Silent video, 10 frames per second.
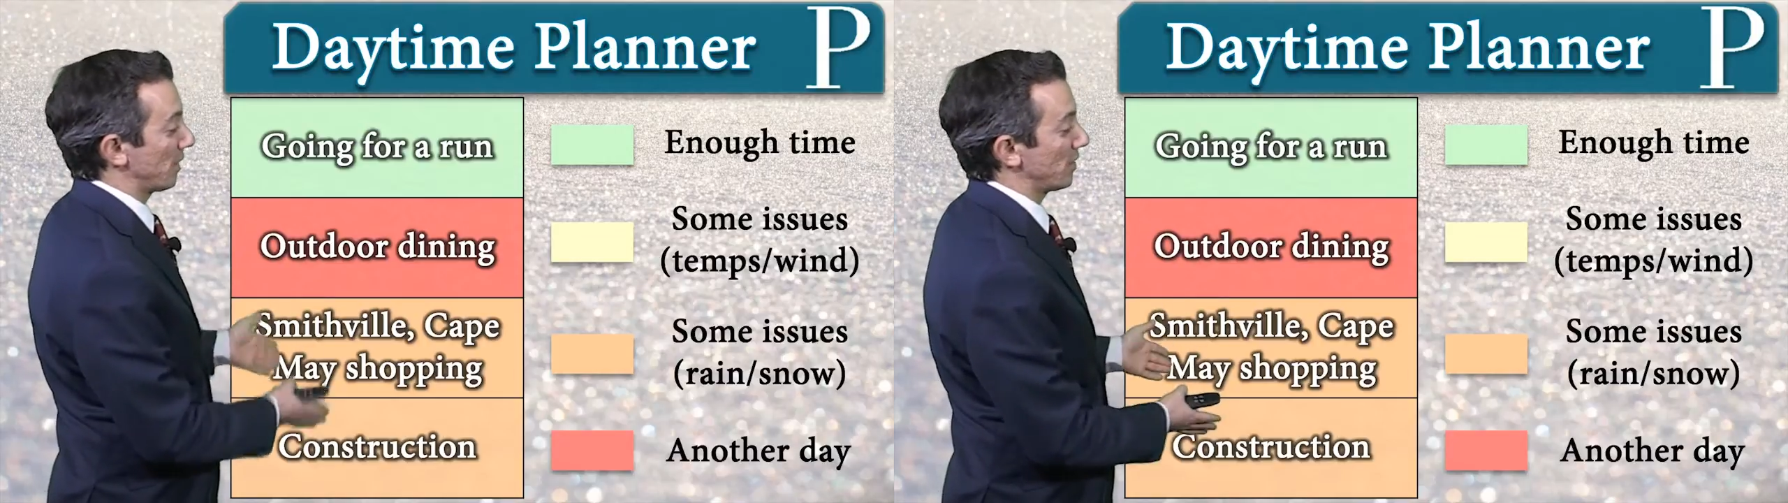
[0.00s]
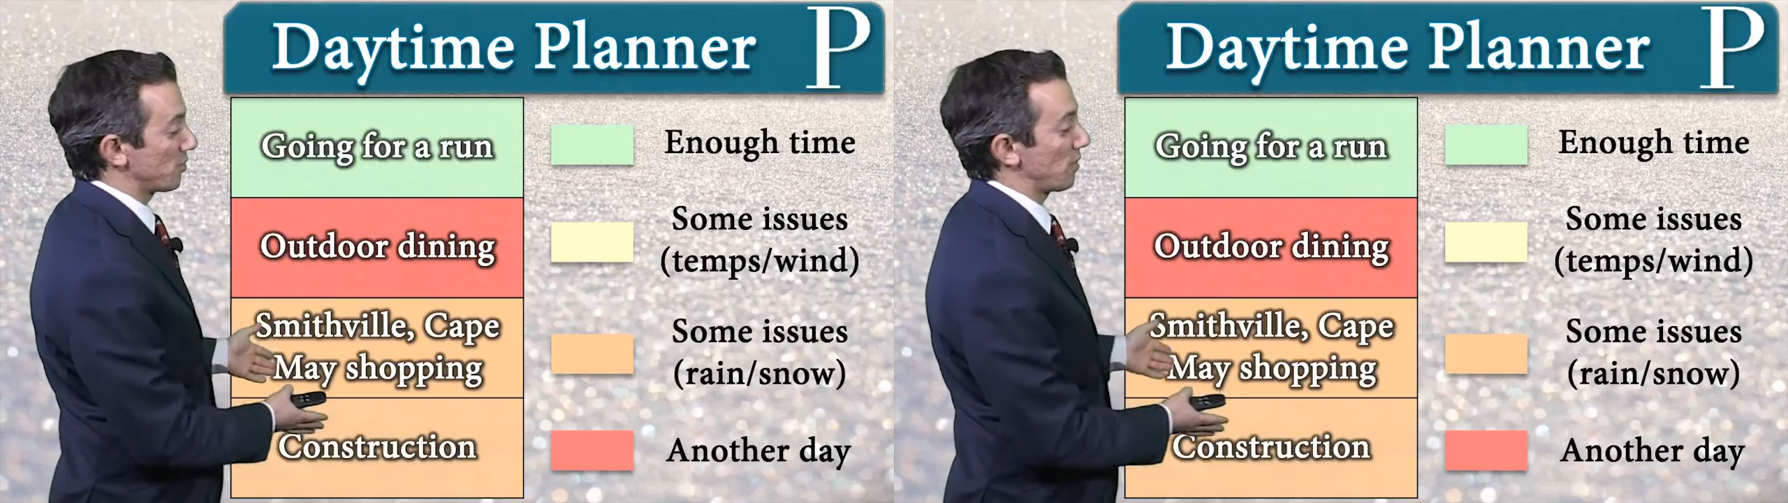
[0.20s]

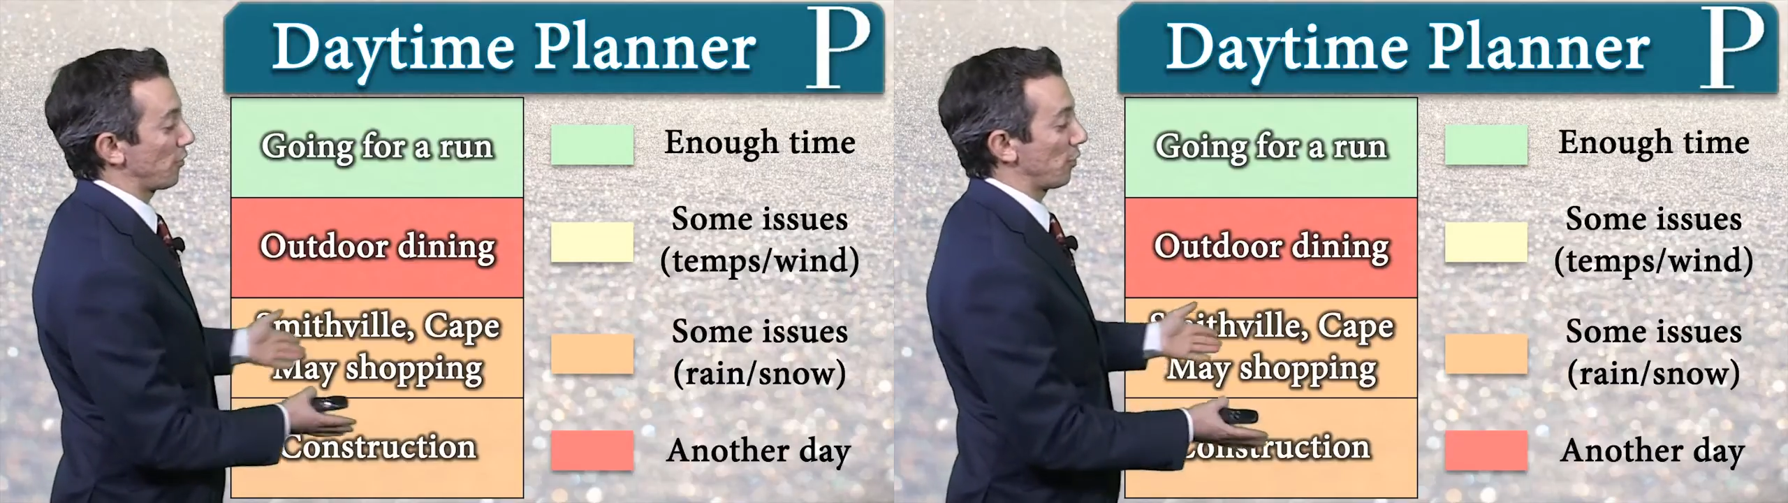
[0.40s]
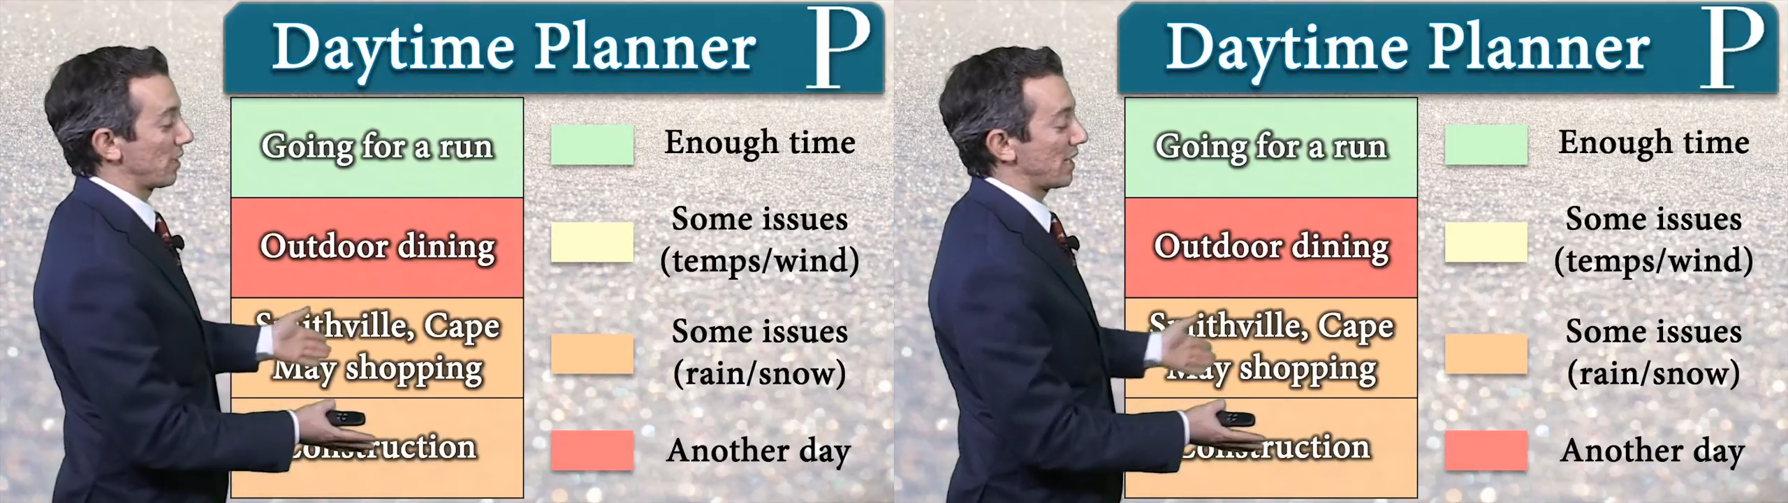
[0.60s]
But
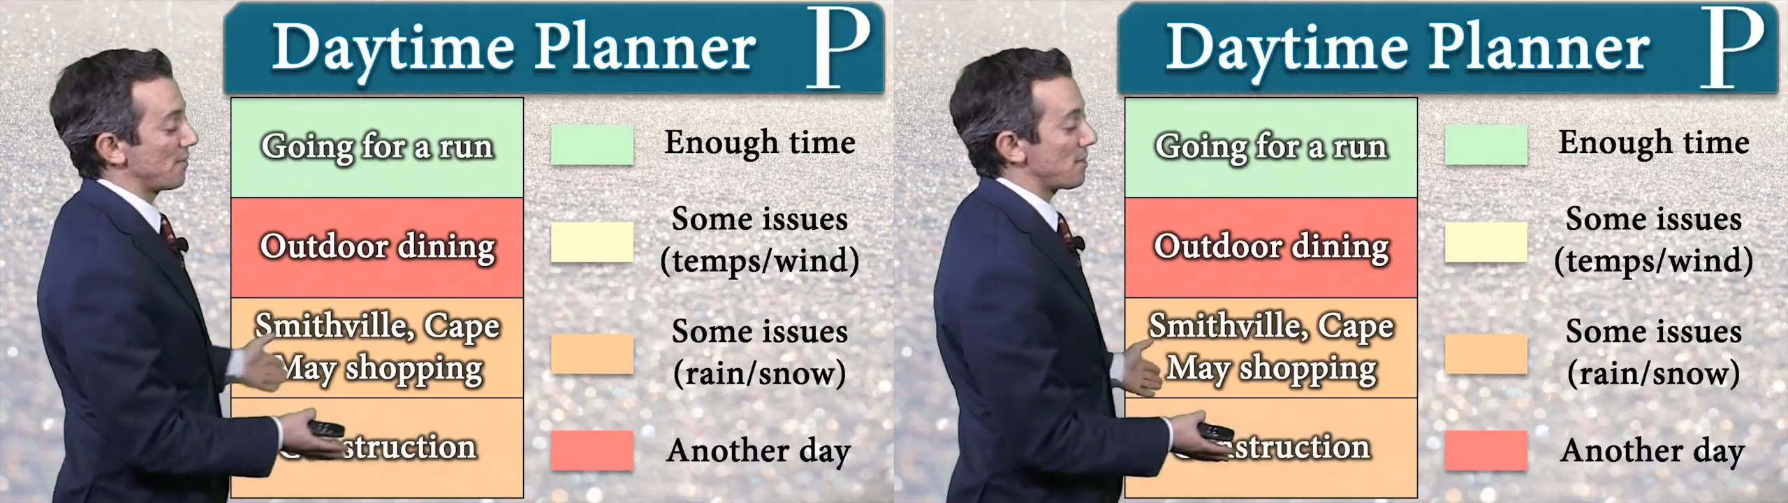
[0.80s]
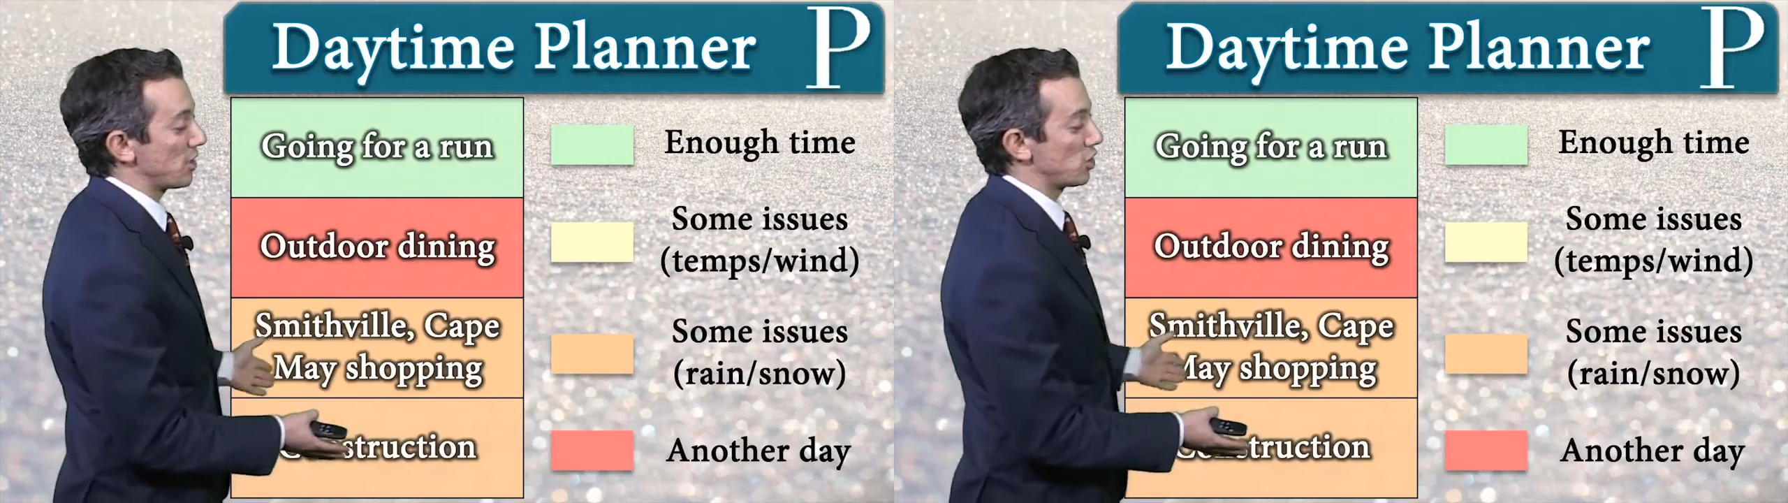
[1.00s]
Smithville and
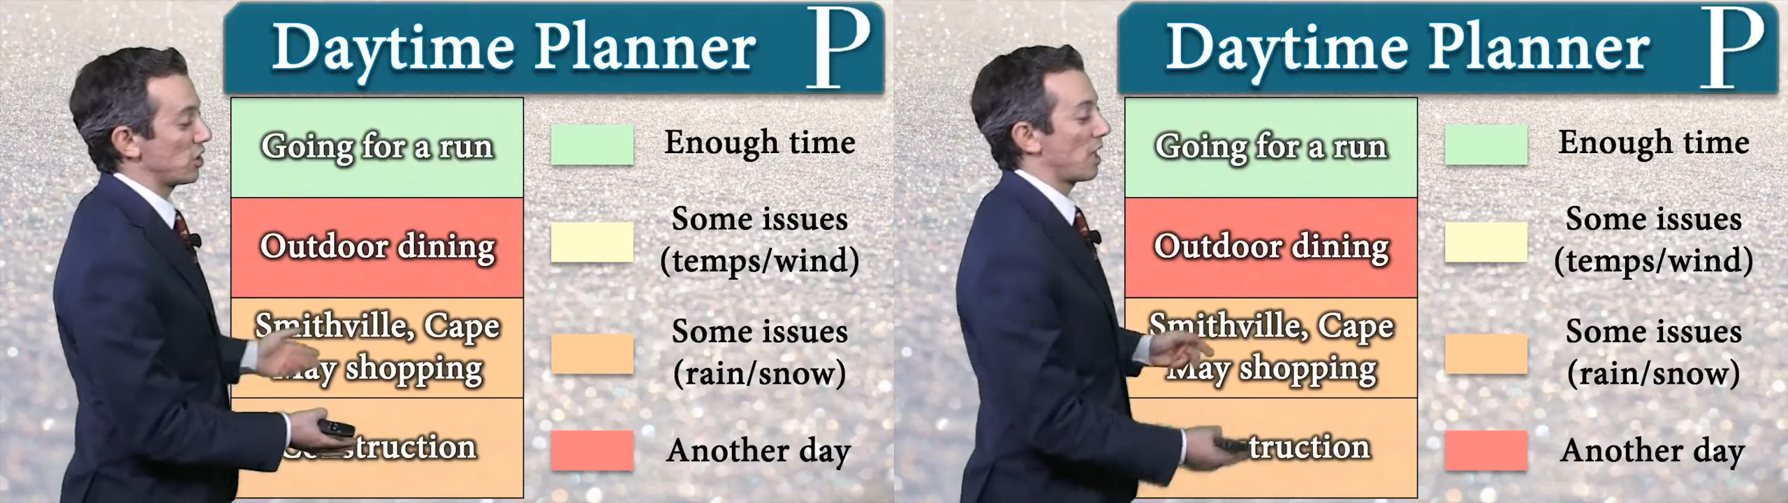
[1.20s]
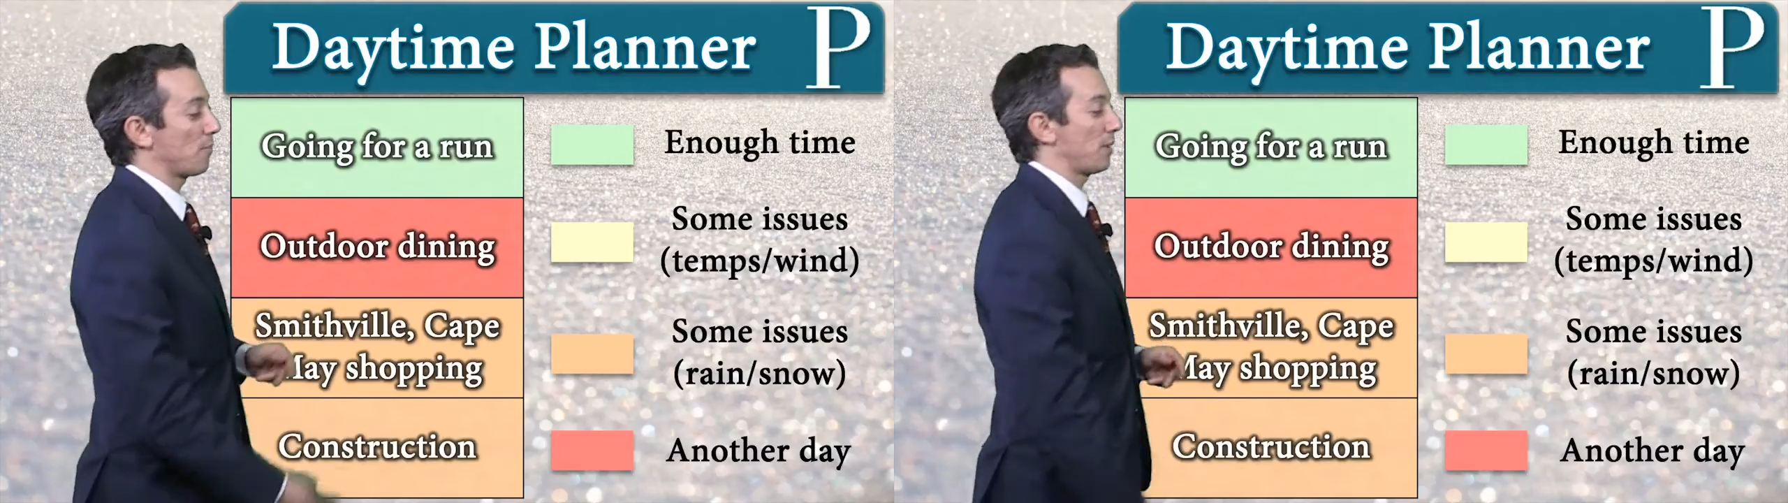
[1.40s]
Cape May
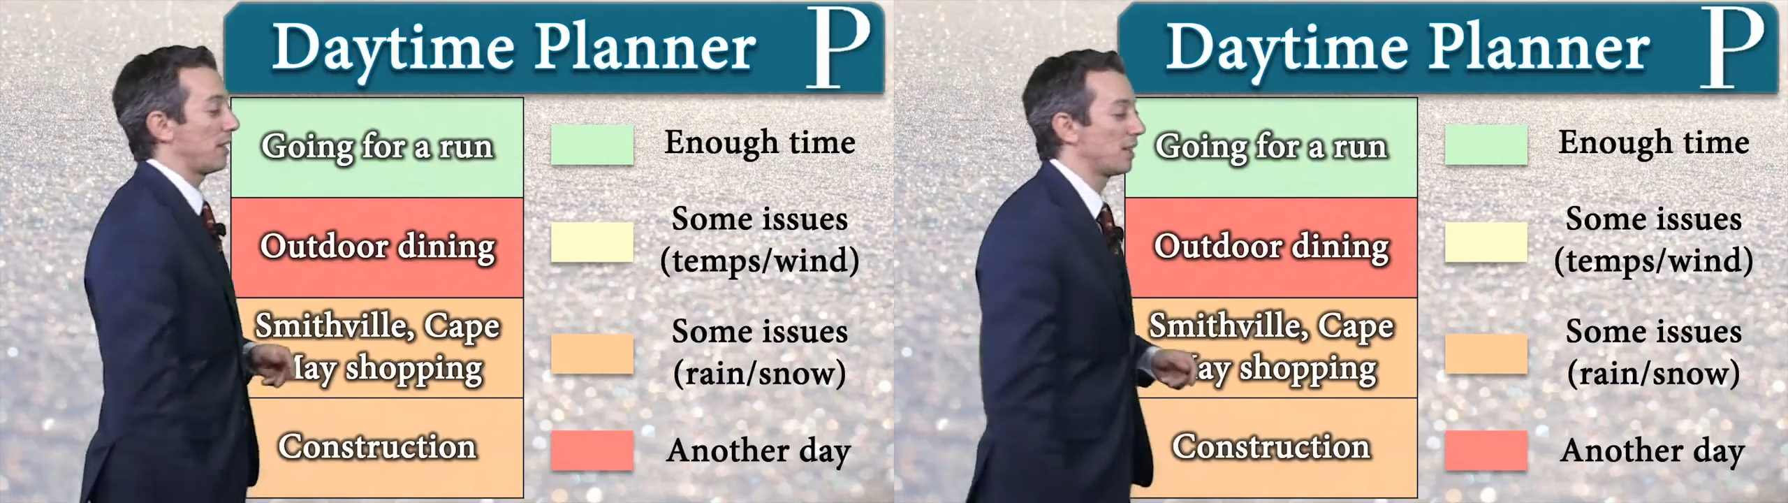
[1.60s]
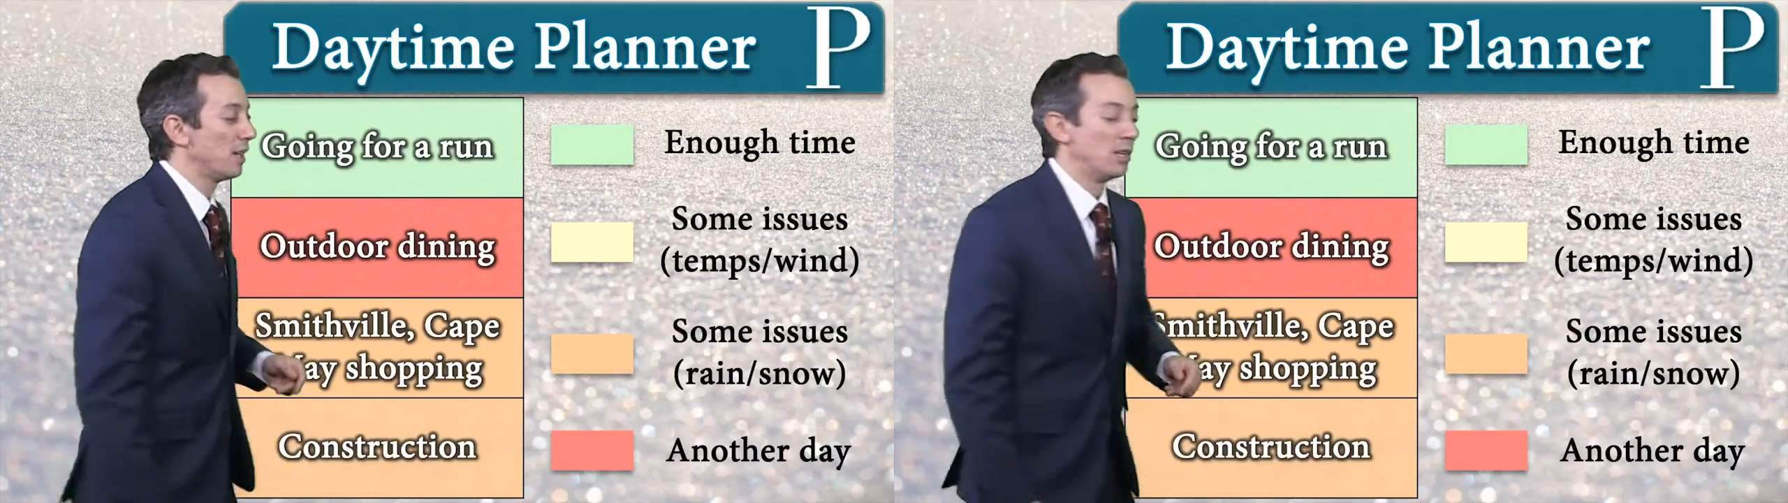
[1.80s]

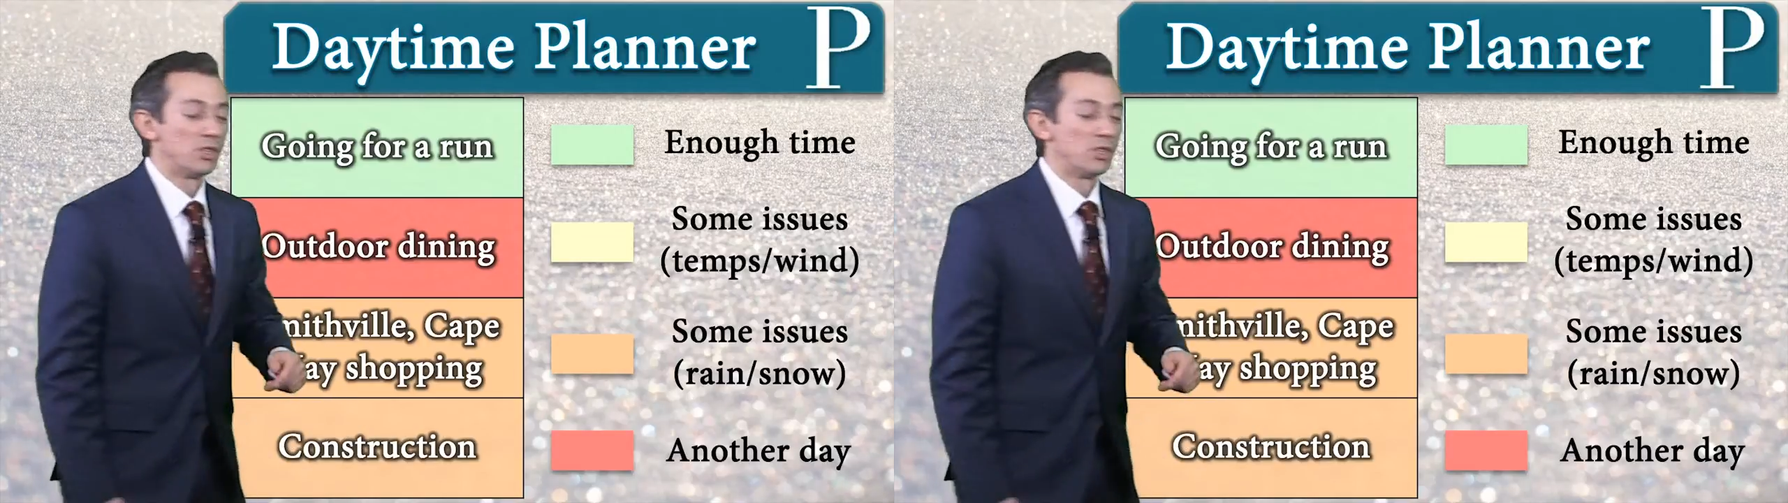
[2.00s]
shopping,